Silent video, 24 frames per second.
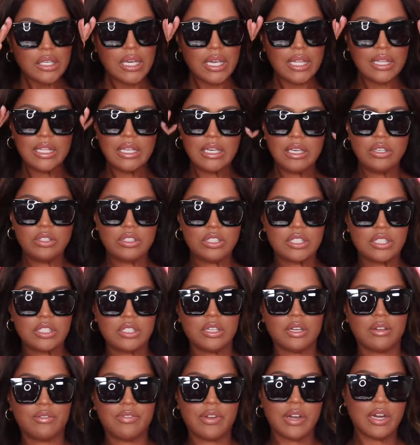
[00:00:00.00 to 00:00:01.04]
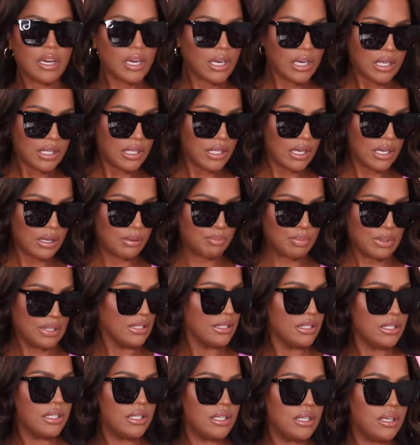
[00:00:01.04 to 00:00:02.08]
and then you just look very like
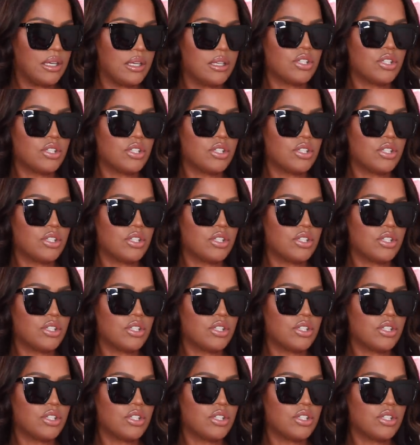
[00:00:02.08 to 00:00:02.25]
busy